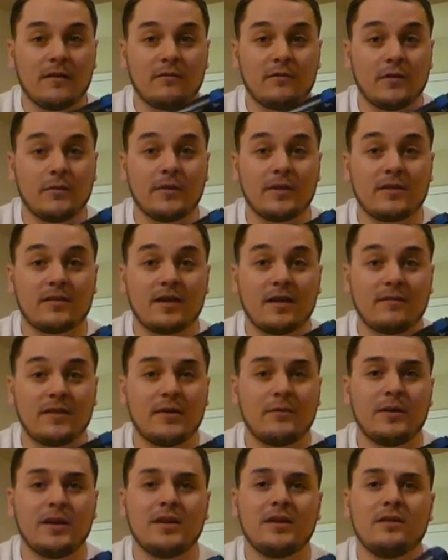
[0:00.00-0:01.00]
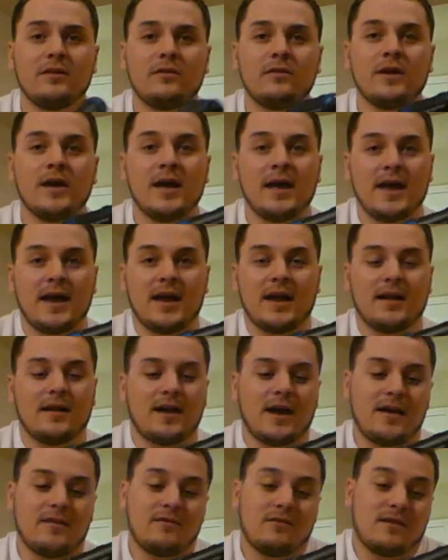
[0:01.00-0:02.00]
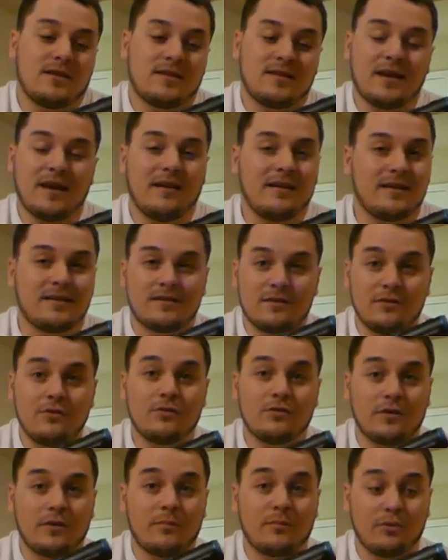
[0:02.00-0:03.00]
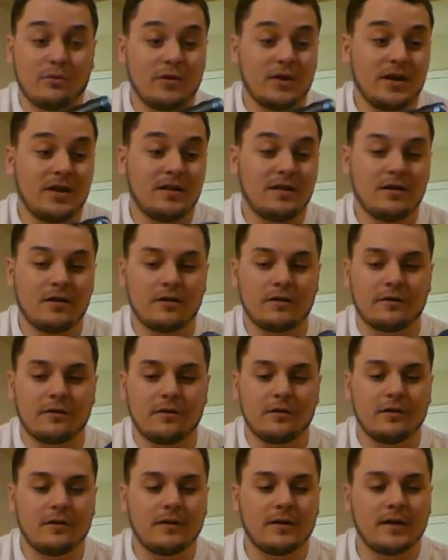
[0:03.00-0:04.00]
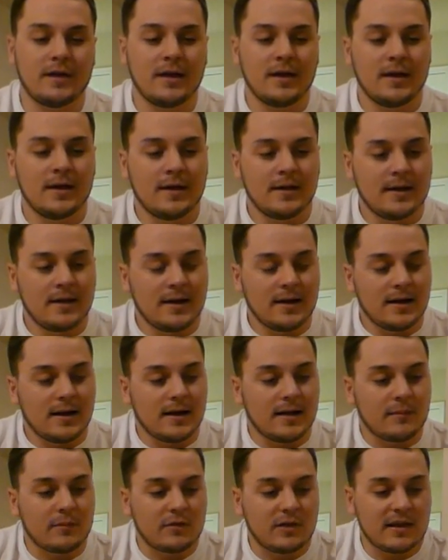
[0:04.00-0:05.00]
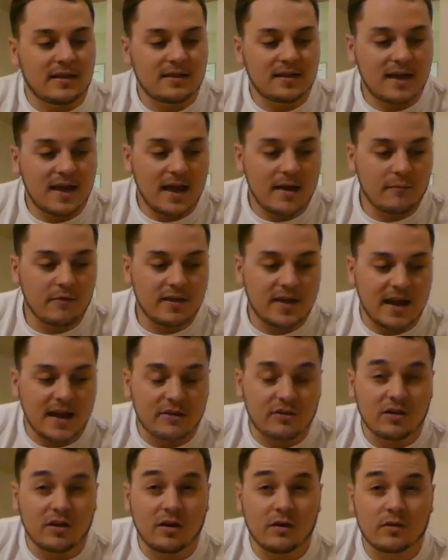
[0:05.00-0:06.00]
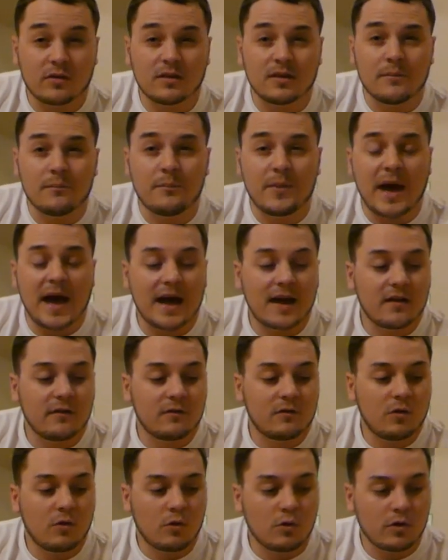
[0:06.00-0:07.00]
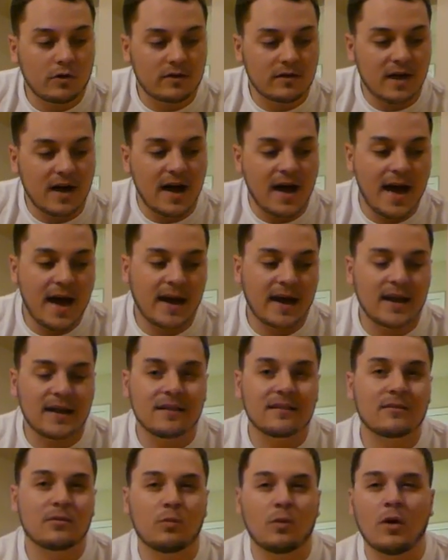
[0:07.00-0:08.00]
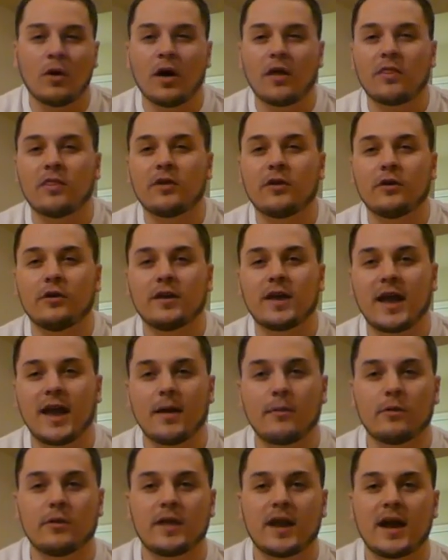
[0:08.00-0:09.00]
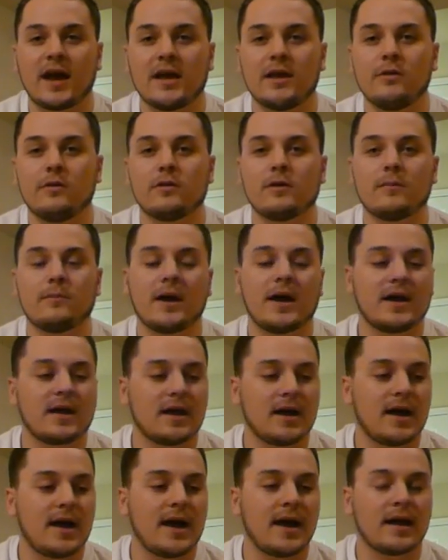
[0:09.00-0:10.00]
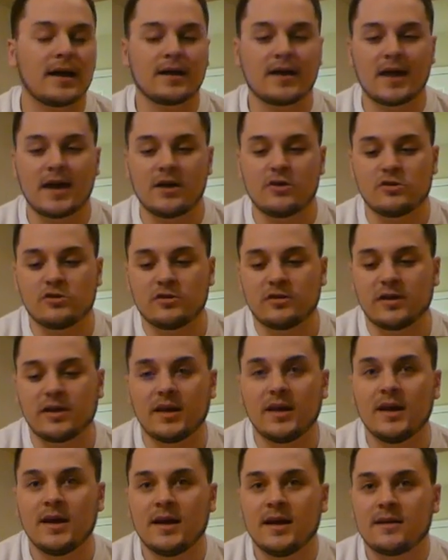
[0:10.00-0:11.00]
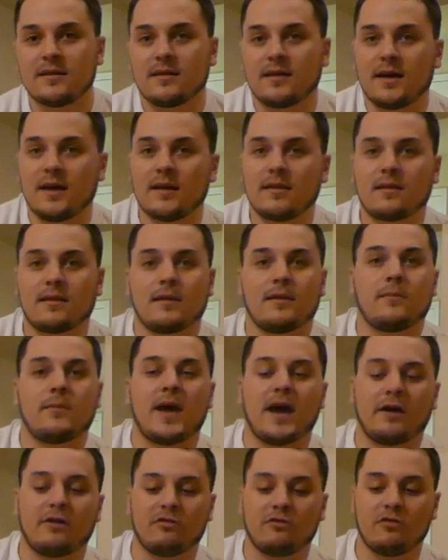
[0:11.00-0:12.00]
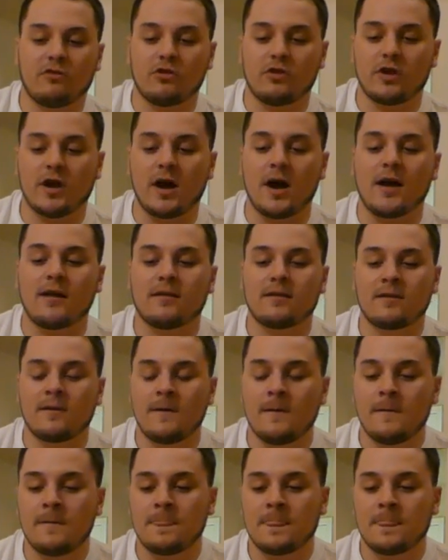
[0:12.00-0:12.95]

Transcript: filming stuff that we do, and as you can tell, it's usually pretty darn good. So that's the camera that actually goes on the back of Cora's kayak, and it's a third camera that I use on my kayak occasionally to get some extra shots.